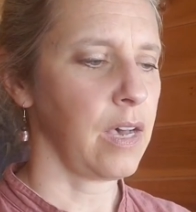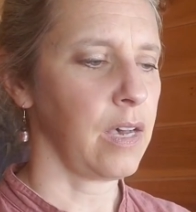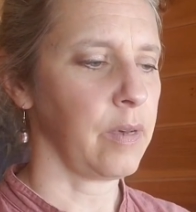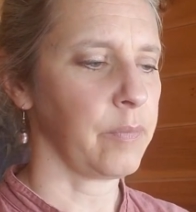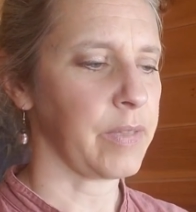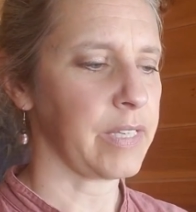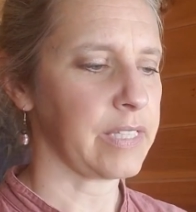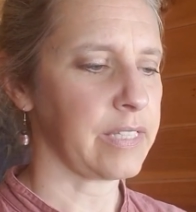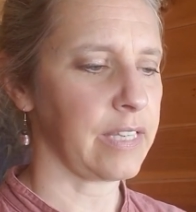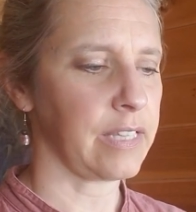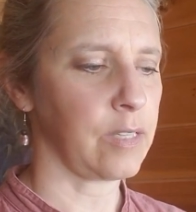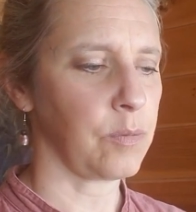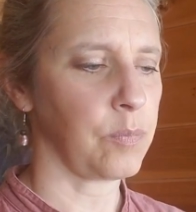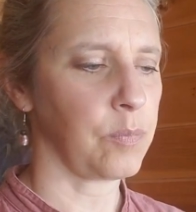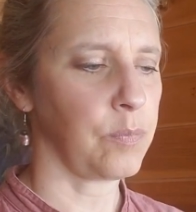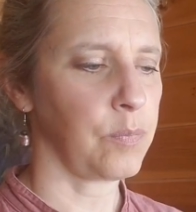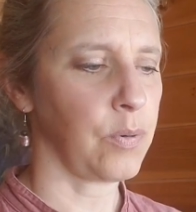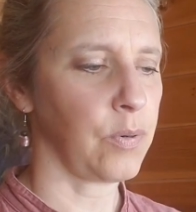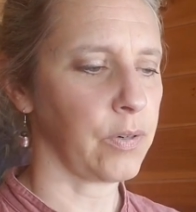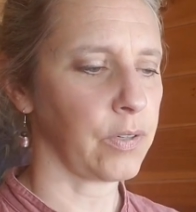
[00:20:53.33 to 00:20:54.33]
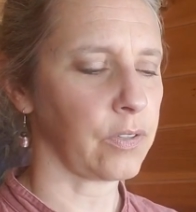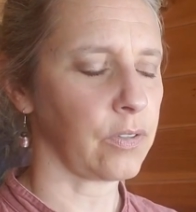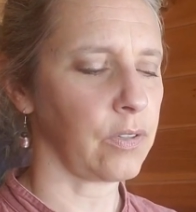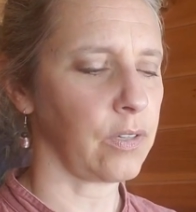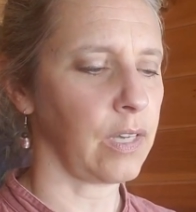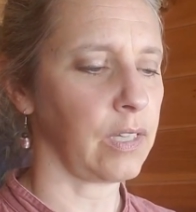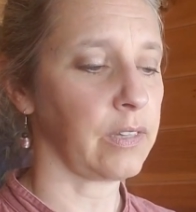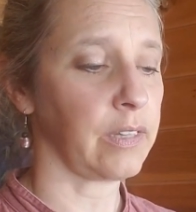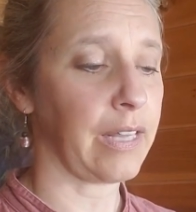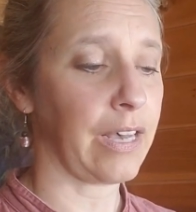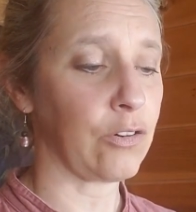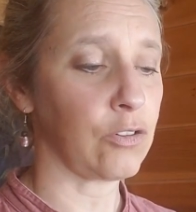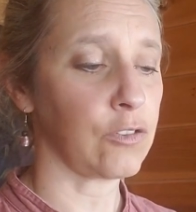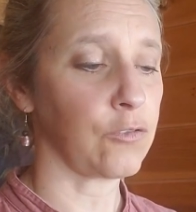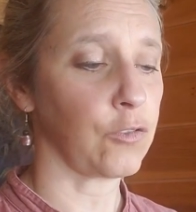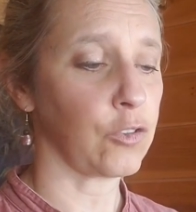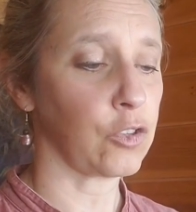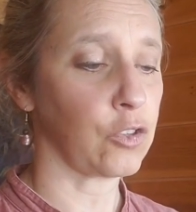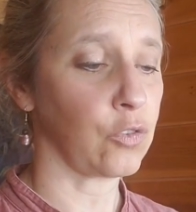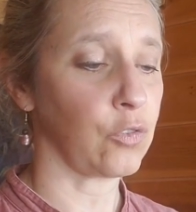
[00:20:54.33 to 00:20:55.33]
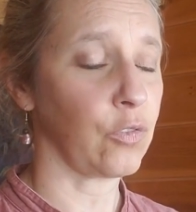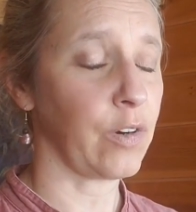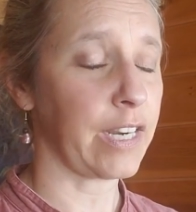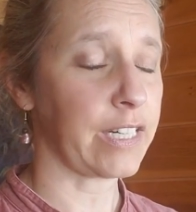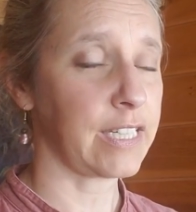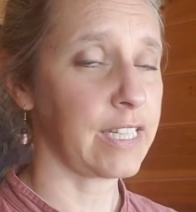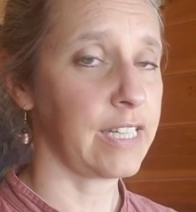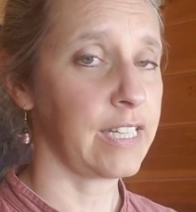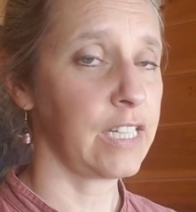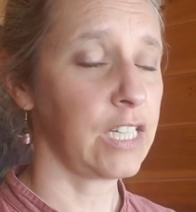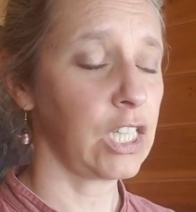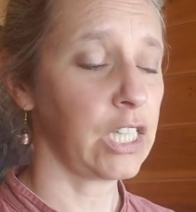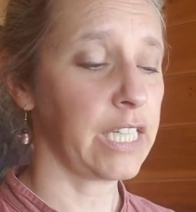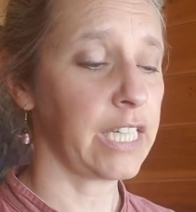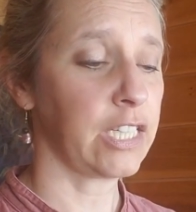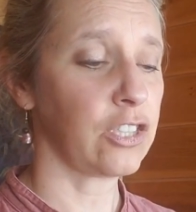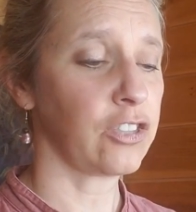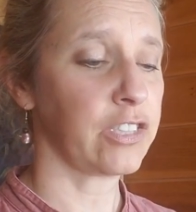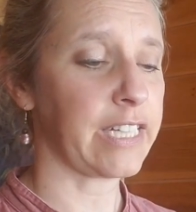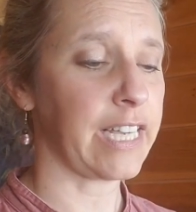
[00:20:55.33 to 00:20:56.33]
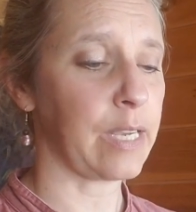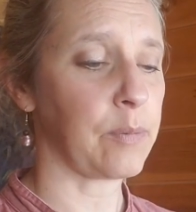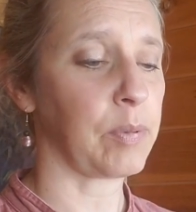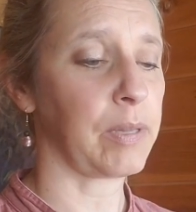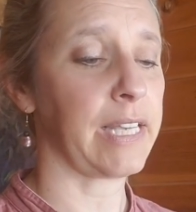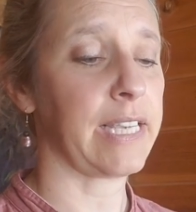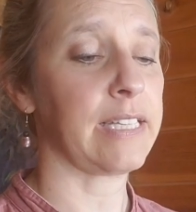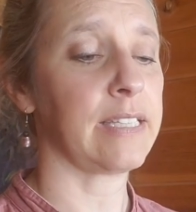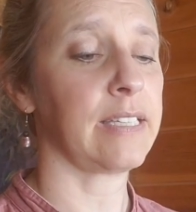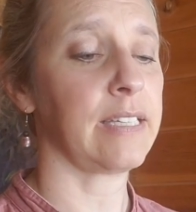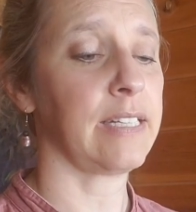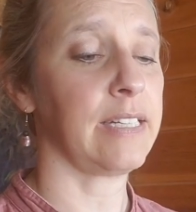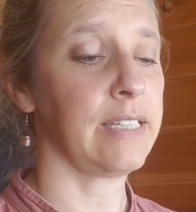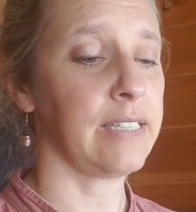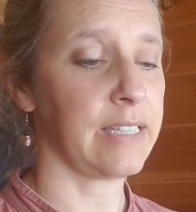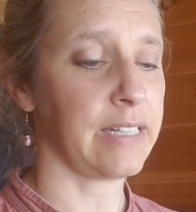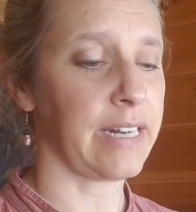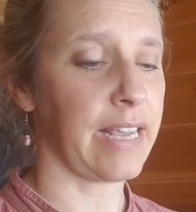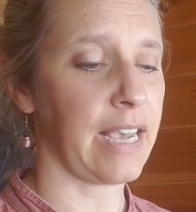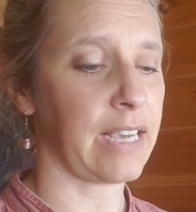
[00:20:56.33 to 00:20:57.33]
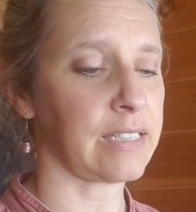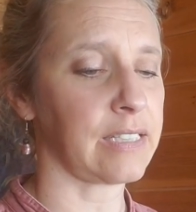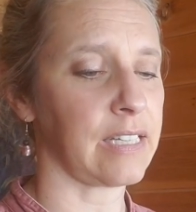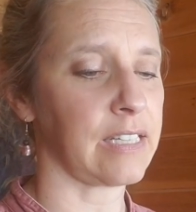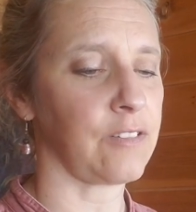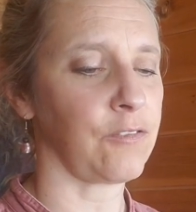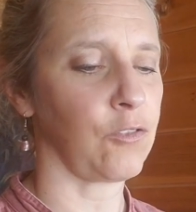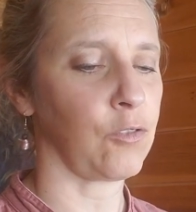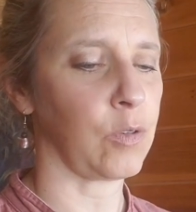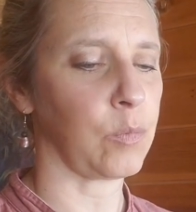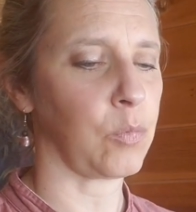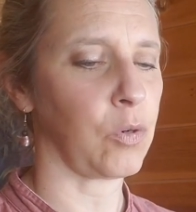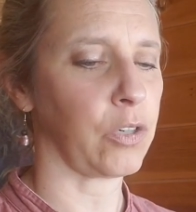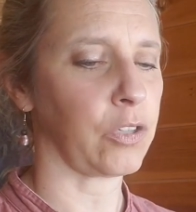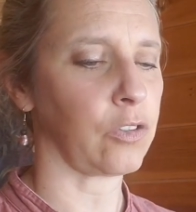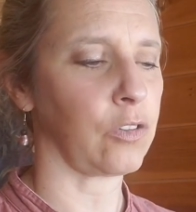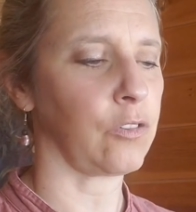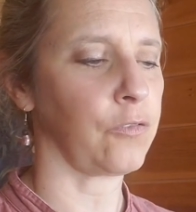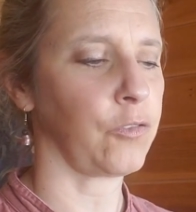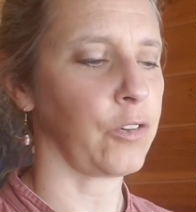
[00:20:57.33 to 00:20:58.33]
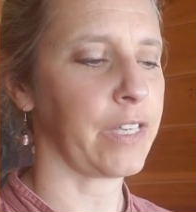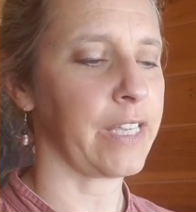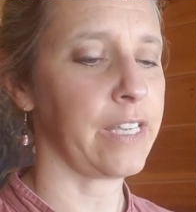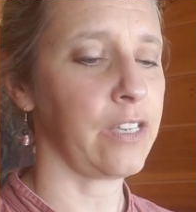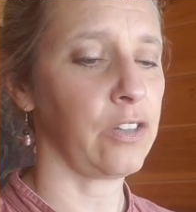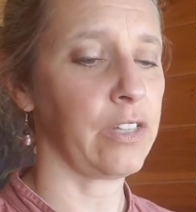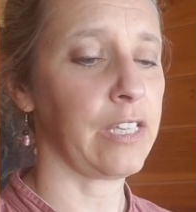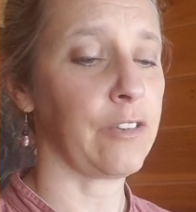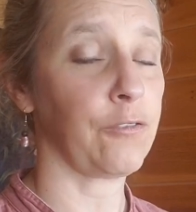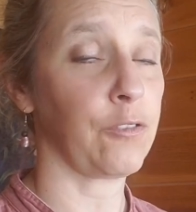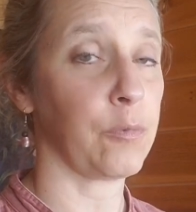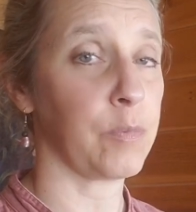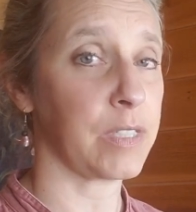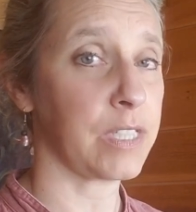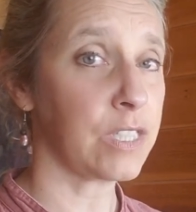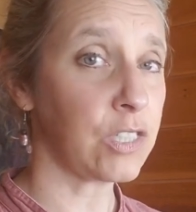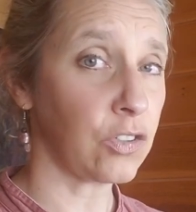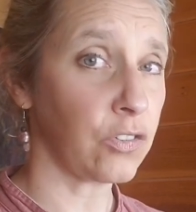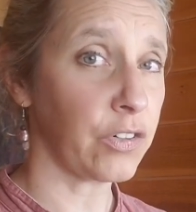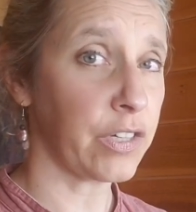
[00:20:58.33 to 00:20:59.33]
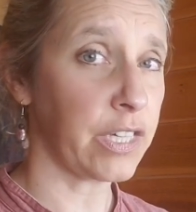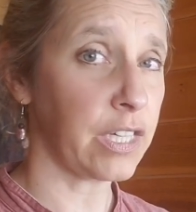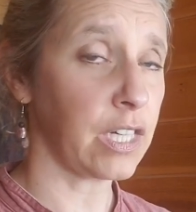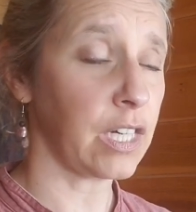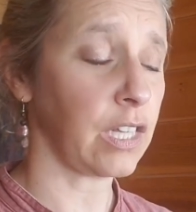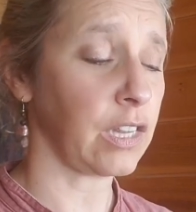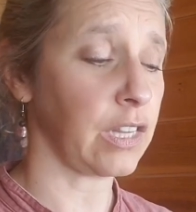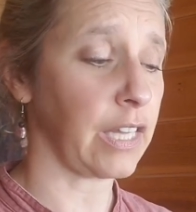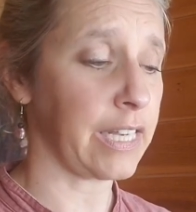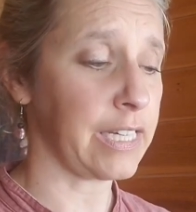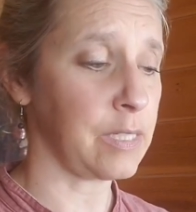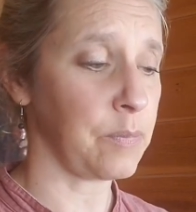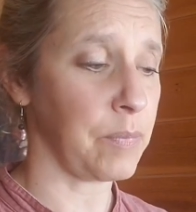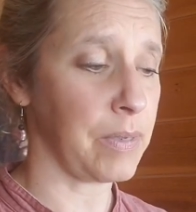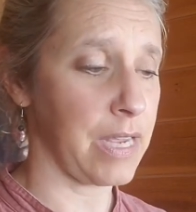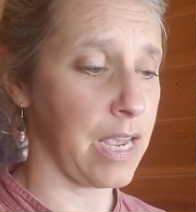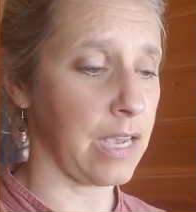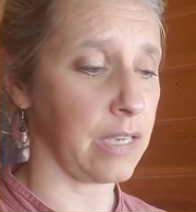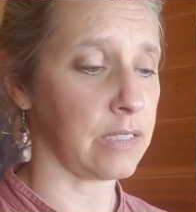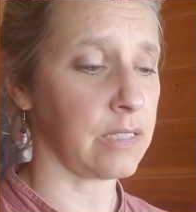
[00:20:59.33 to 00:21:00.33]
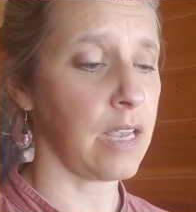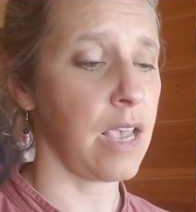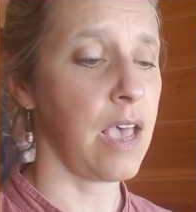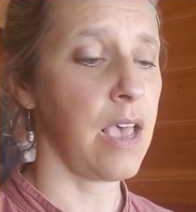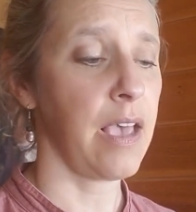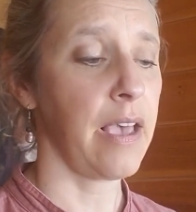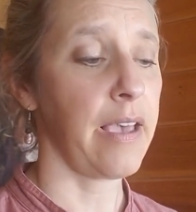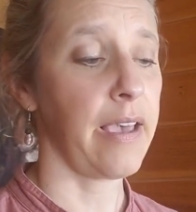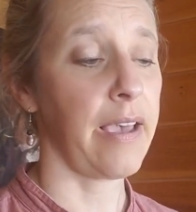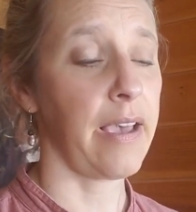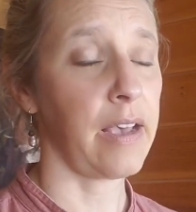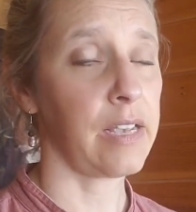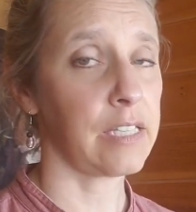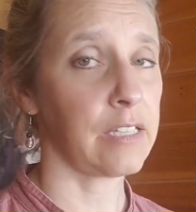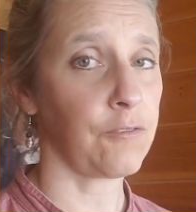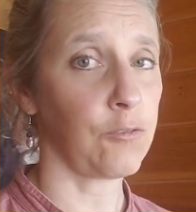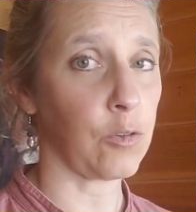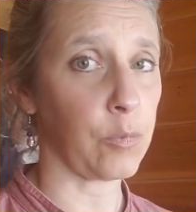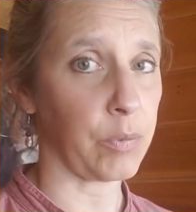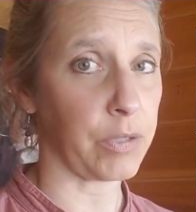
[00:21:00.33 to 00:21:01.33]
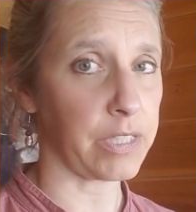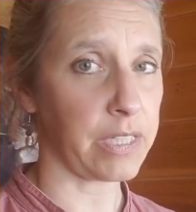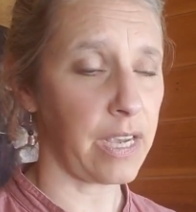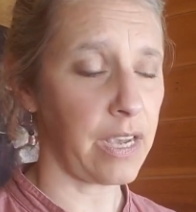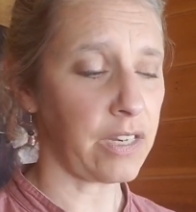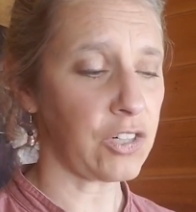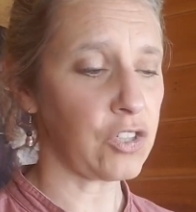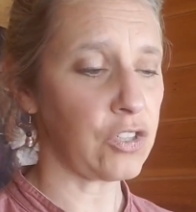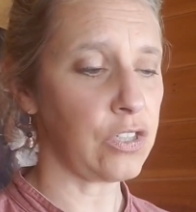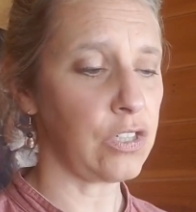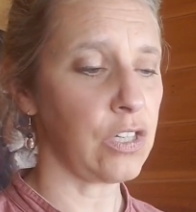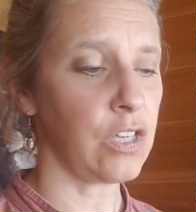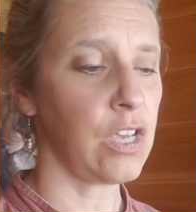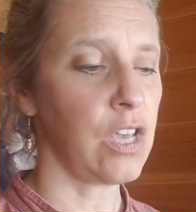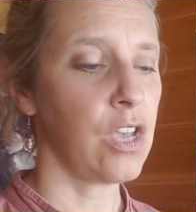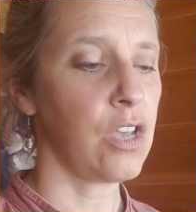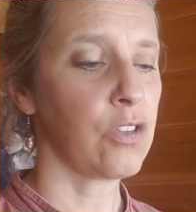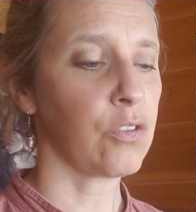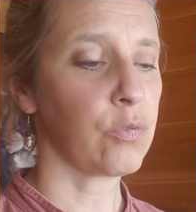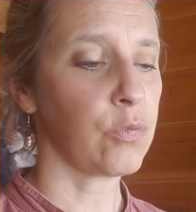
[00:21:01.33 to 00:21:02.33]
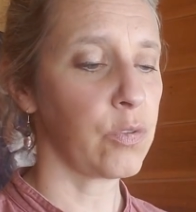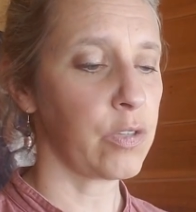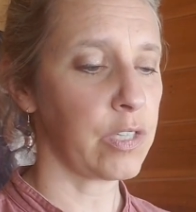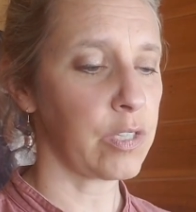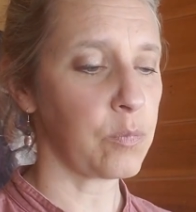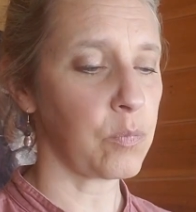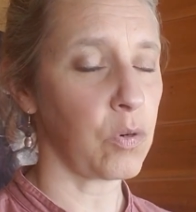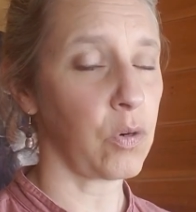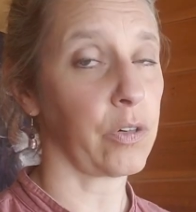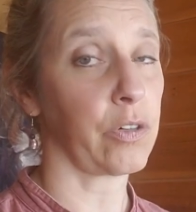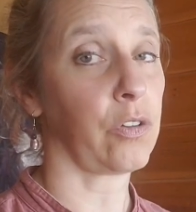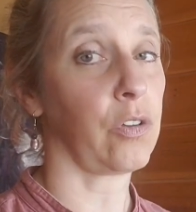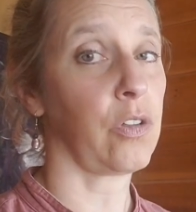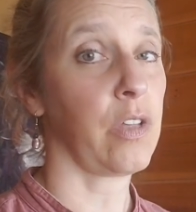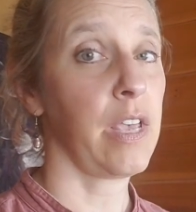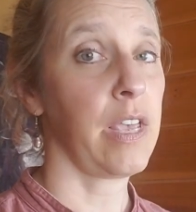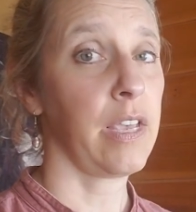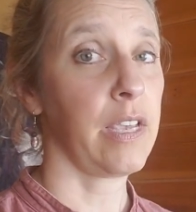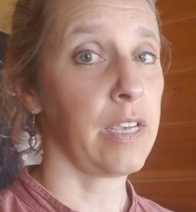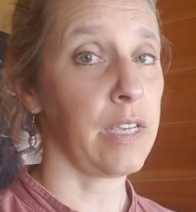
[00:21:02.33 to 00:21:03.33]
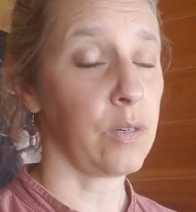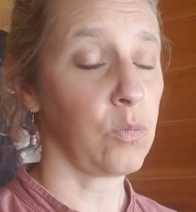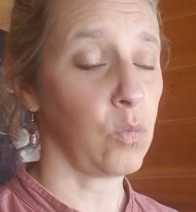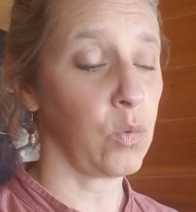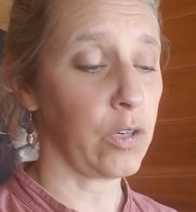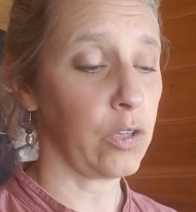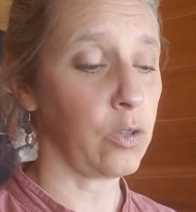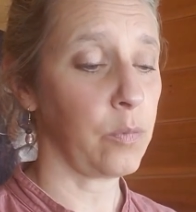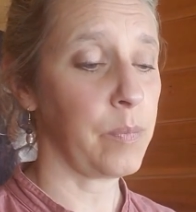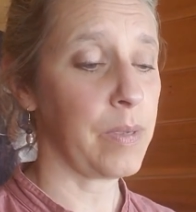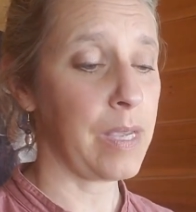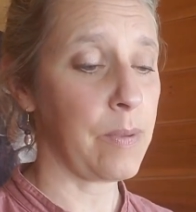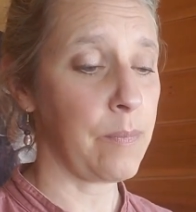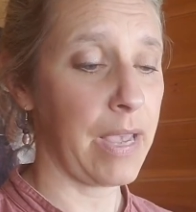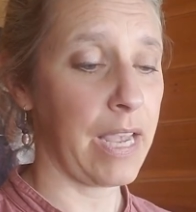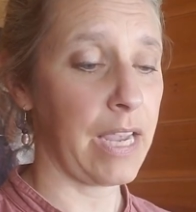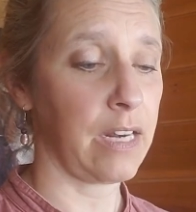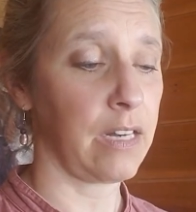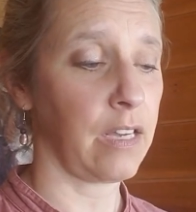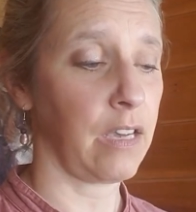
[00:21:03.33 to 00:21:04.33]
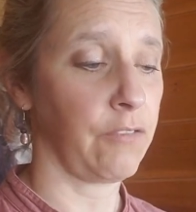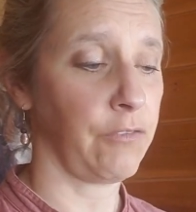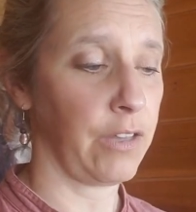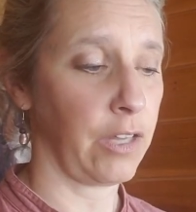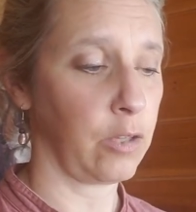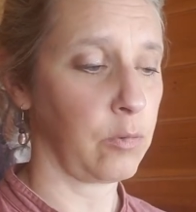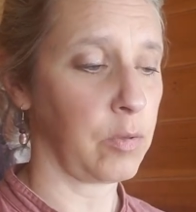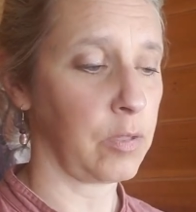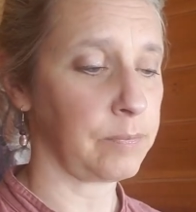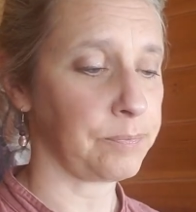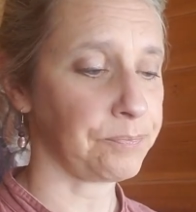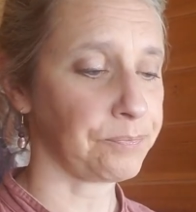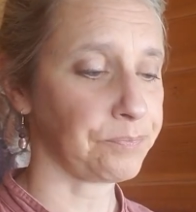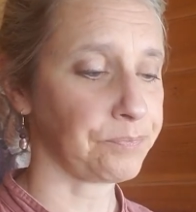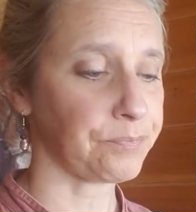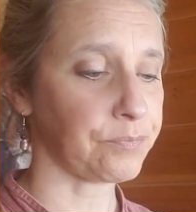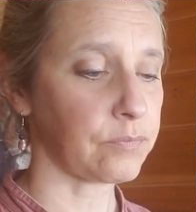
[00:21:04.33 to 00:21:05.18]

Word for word: Um, they say the portal allows for direct healing to take place. It is an access for portal for healing from Sirian light beings. Ask for protection through this portal. It will made available.